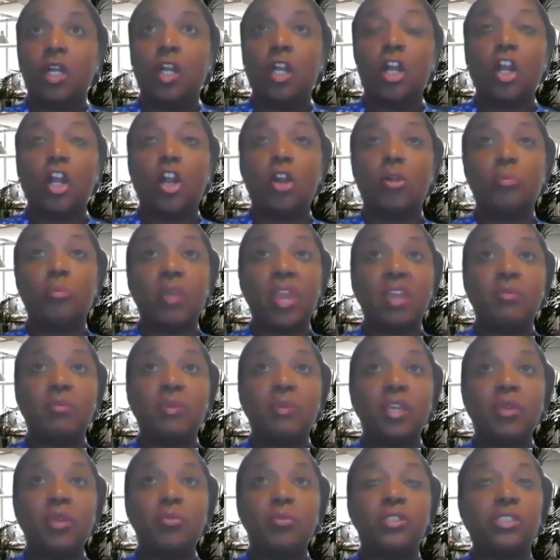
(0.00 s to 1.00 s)
Or
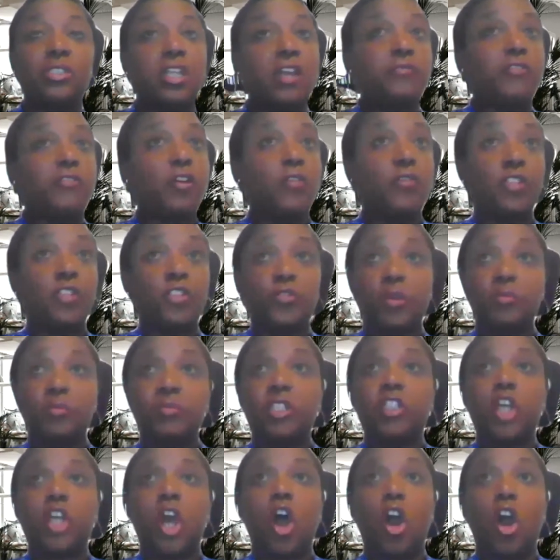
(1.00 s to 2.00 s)
maybe it was leftovers from
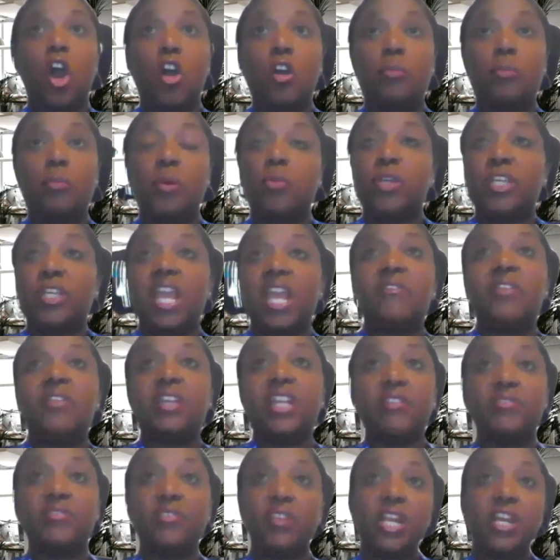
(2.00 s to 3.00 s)
the dog, but we gave it
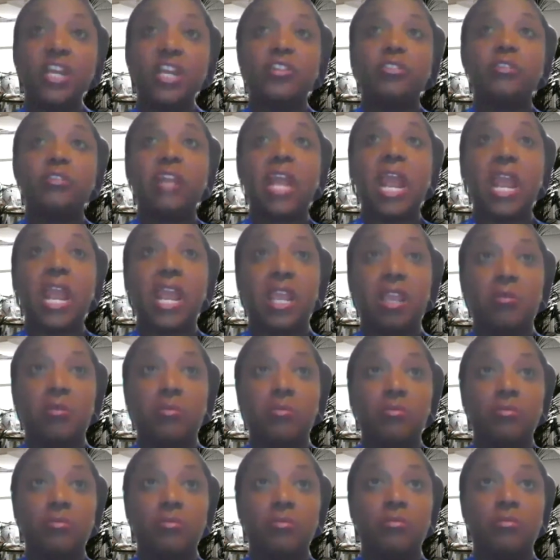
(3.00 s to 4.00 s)
every other
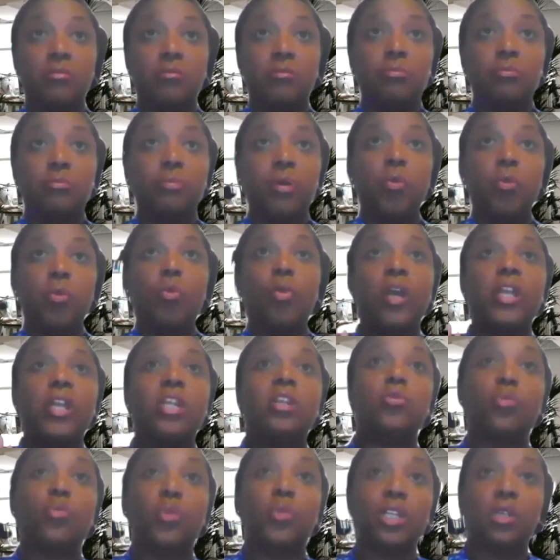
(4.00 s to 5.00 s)
name but what
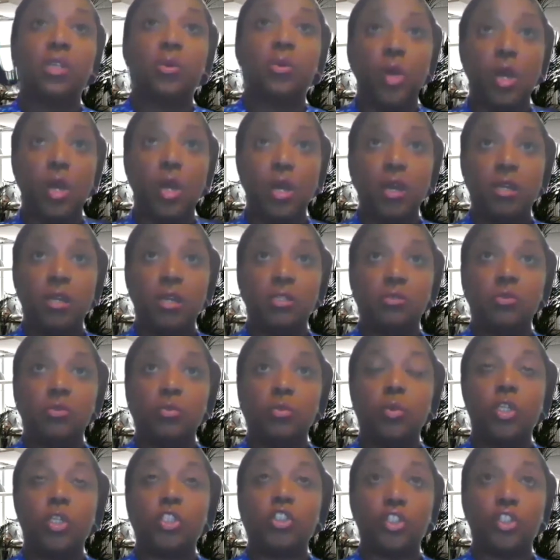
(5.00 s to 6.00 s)
it really was,
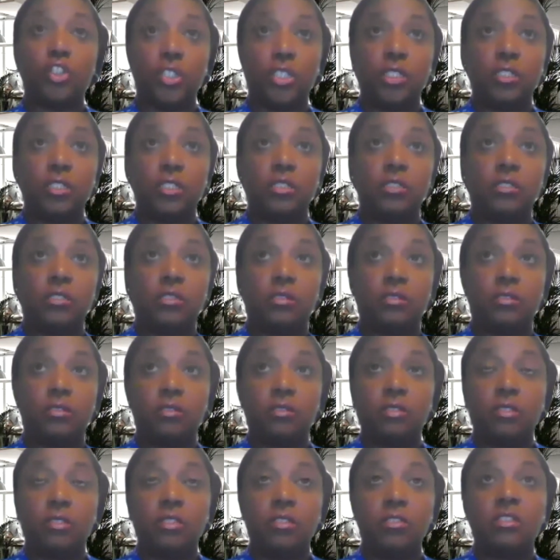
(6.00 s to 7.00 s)
which
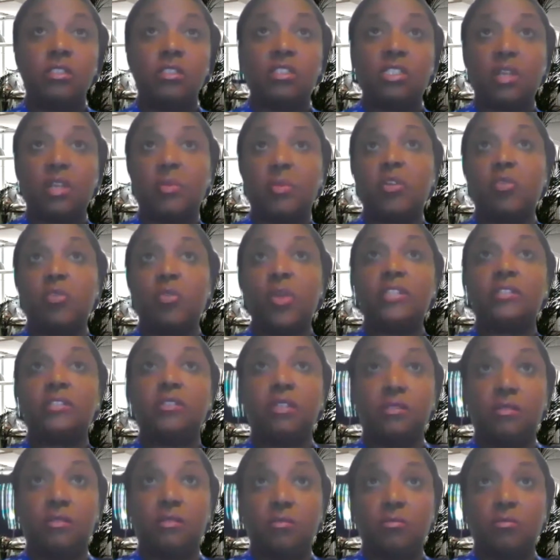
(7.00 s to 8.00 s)
is systemic
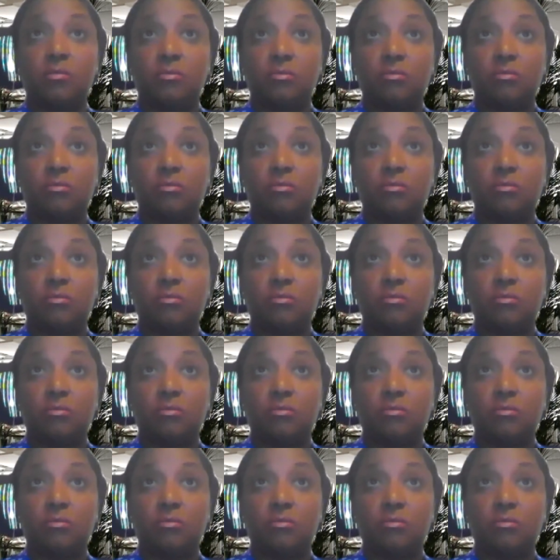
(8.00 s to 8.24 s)
racism.